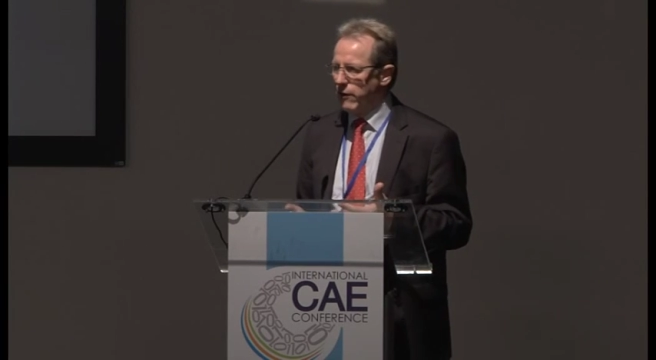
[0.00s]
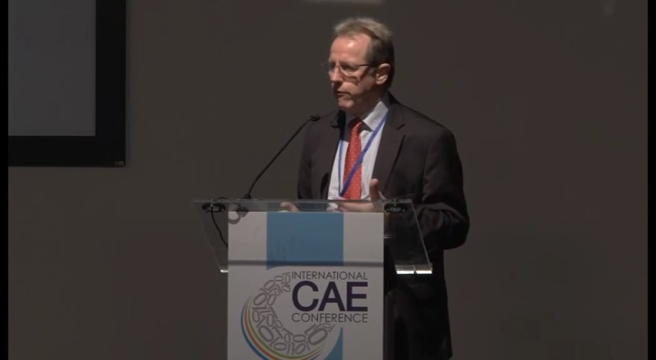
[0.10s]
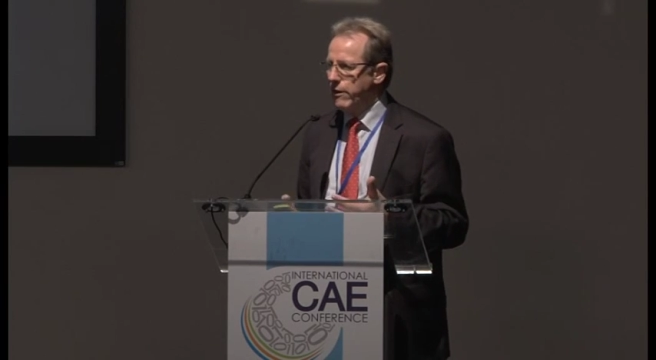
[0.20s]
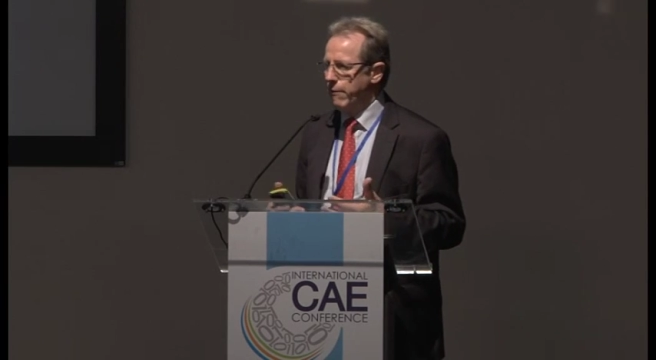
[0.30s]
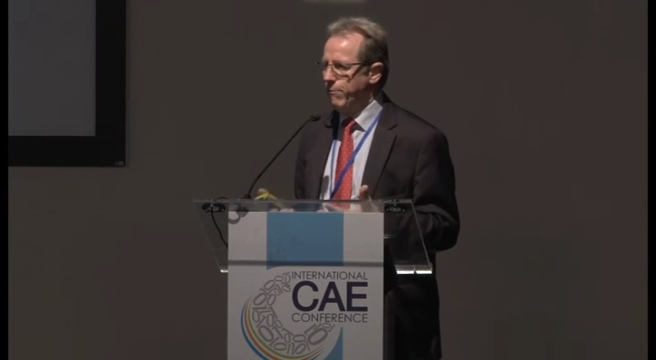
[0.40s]

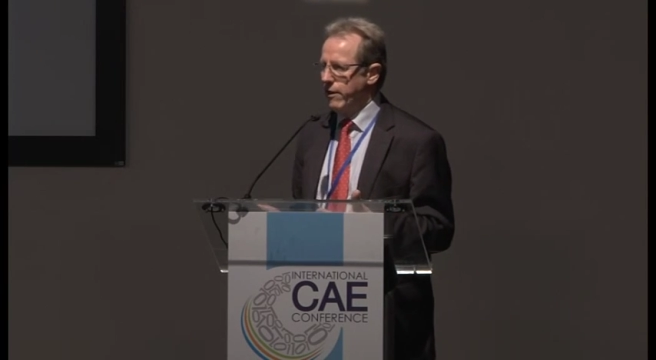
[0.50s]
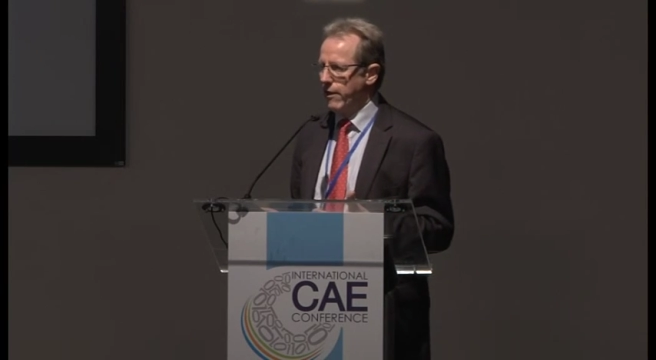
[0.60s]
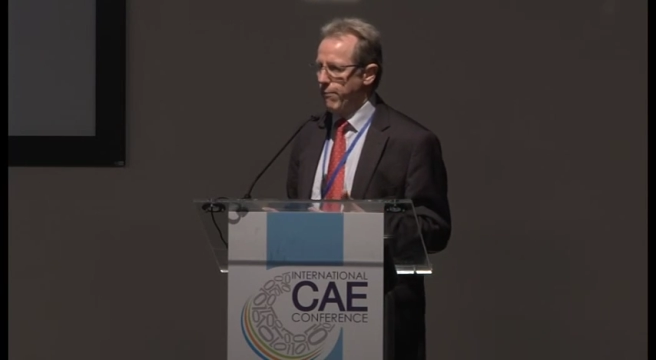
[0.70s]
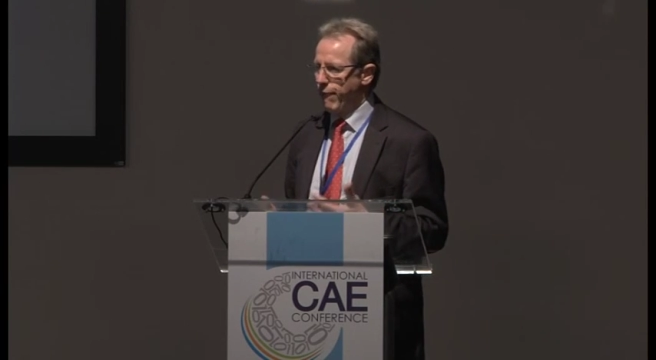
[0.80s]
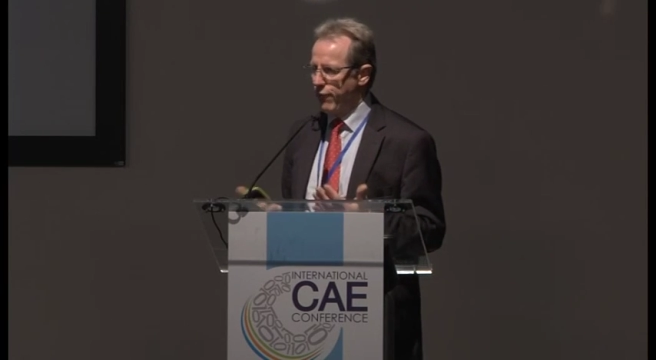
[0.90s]
you can build
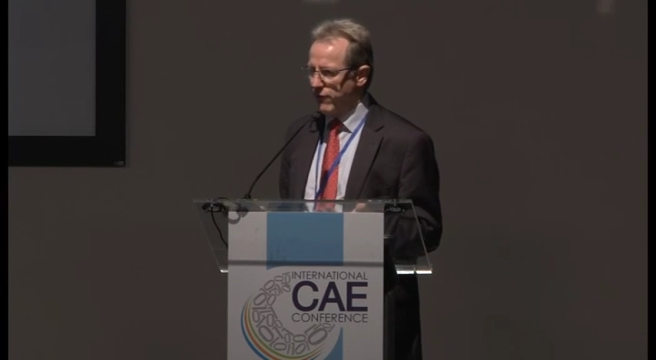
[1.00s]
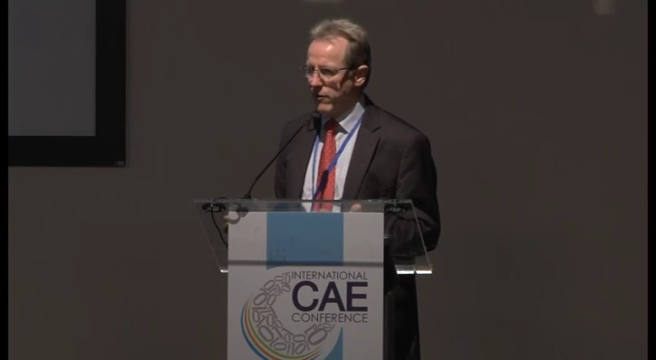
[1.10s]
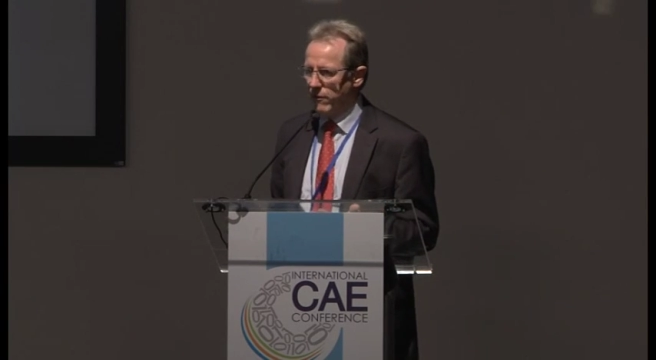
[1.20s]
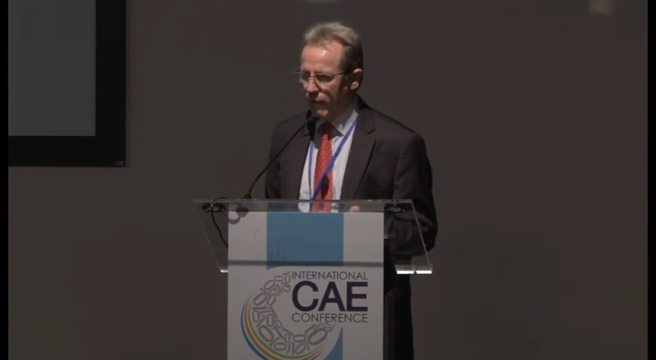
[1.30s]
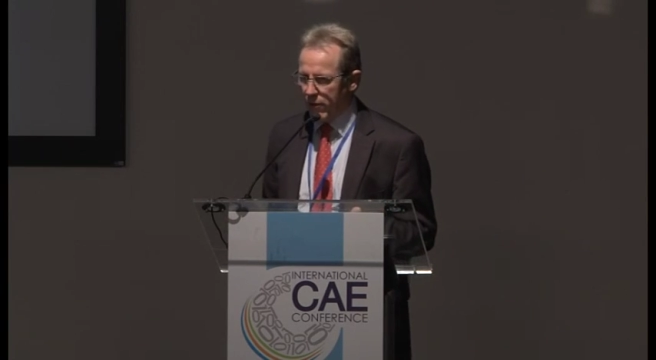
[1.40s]
up a
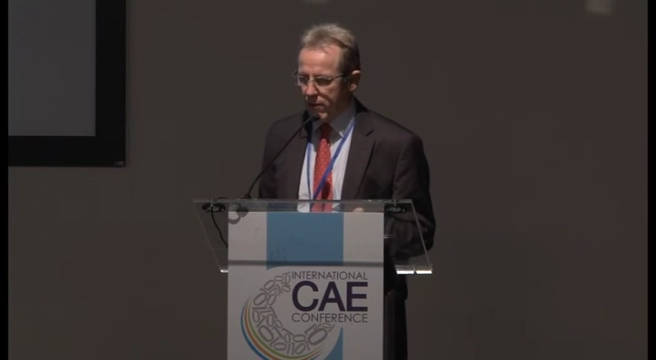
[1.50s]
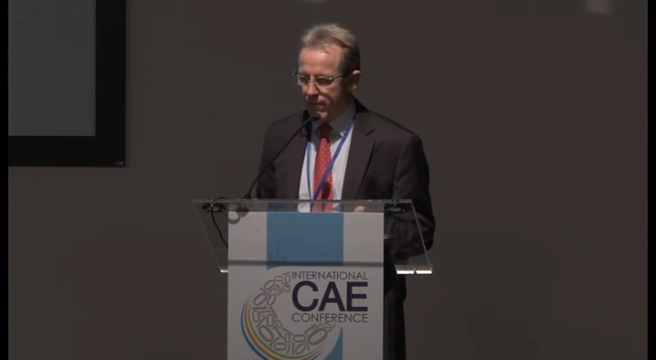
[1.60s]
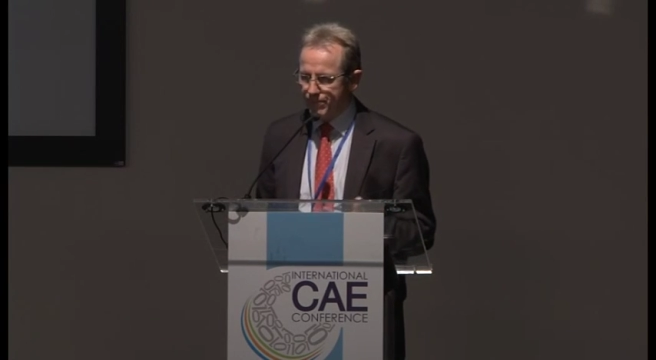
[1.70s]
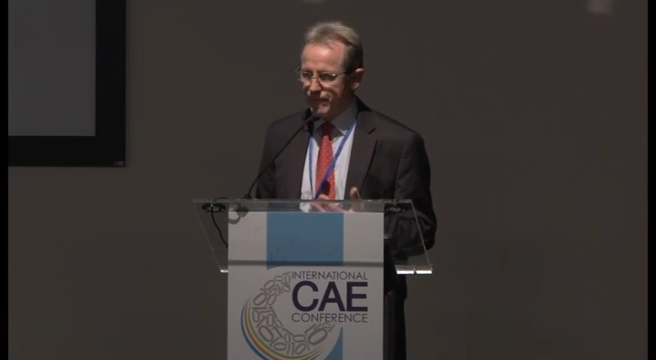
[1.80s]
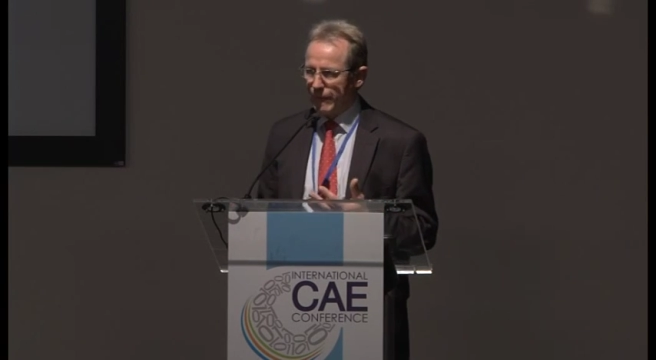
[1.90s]
physical model,
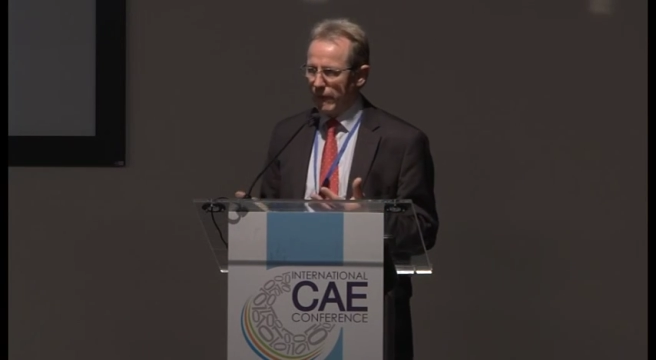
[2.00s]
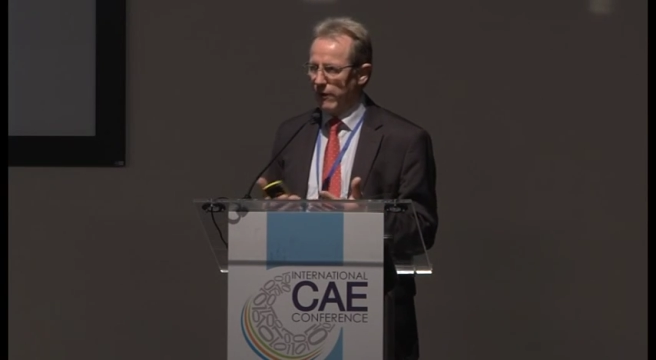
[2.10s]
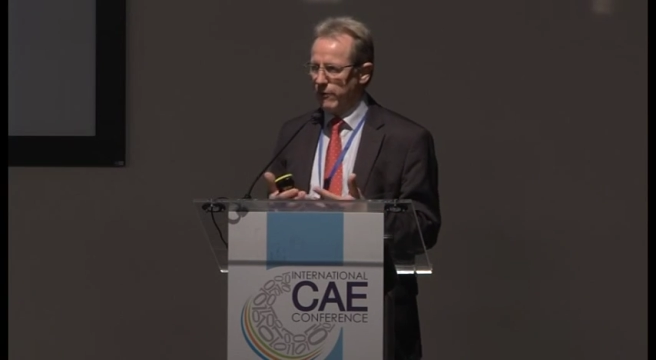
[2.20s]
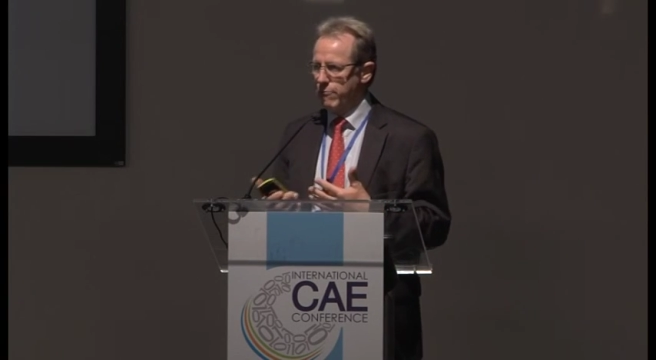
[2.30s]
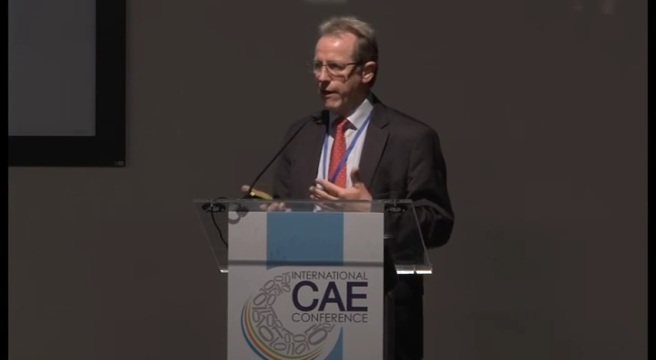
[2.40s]

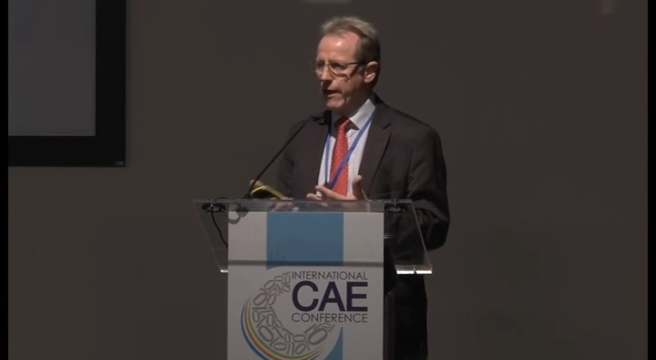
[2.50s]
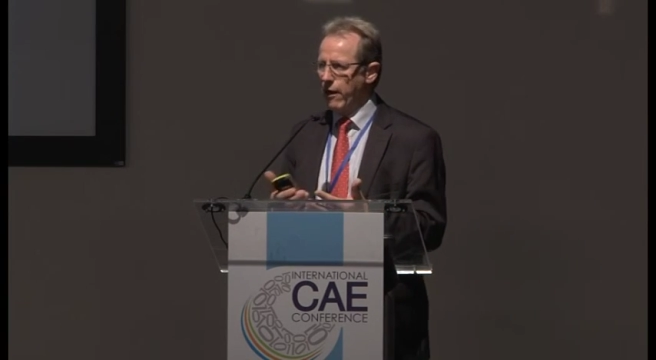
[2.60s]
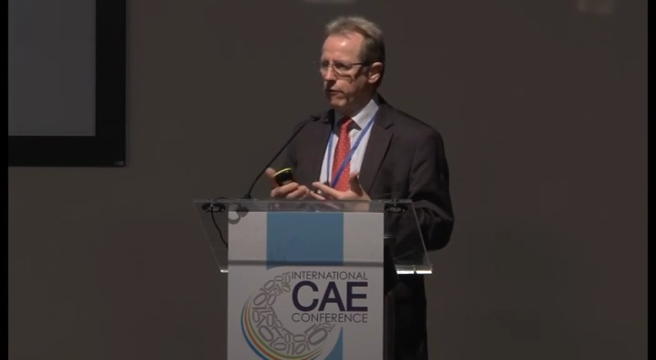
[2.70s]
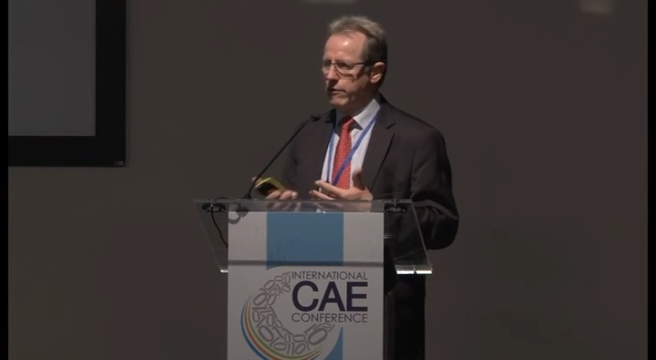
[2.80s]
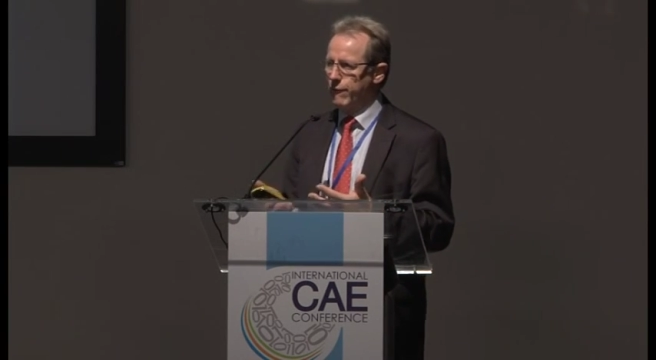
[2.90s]
try
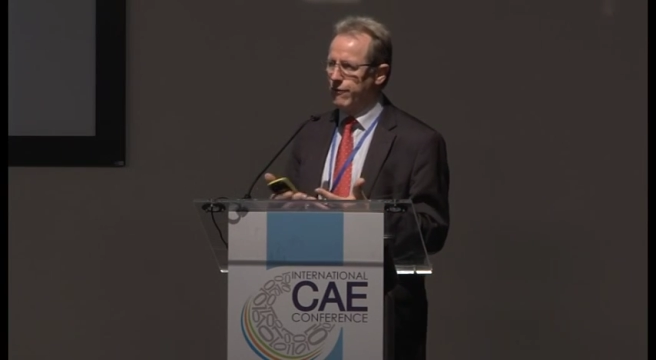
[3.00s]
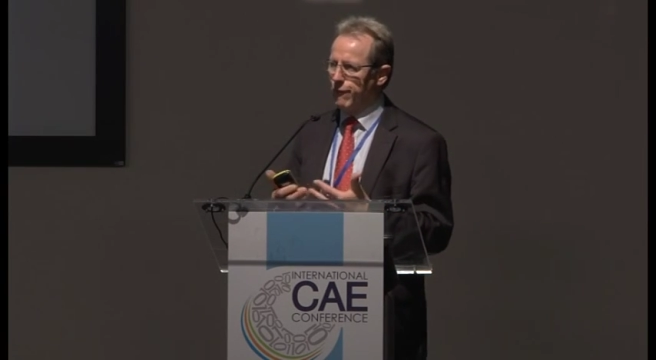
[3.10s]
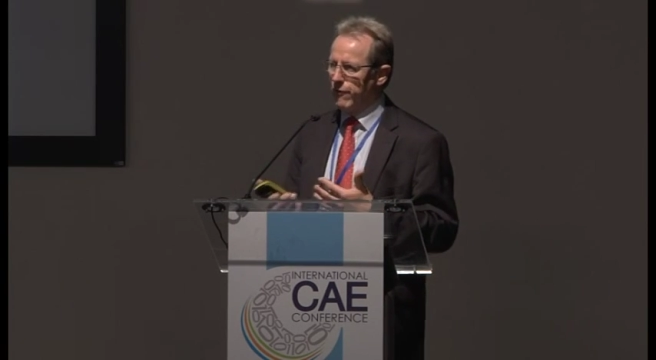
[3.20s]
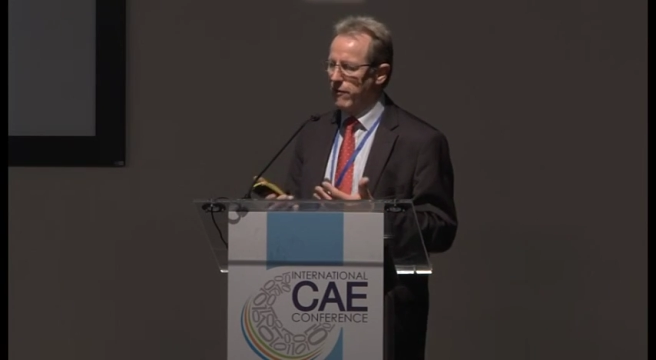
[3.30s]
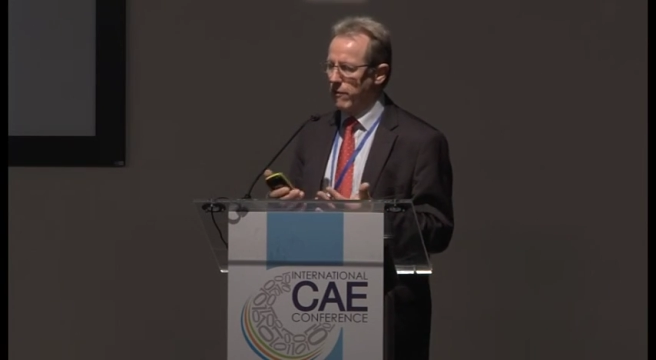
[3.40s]
out if the
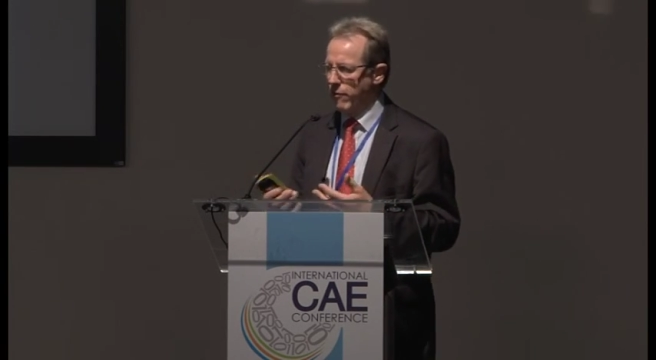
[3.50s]
physical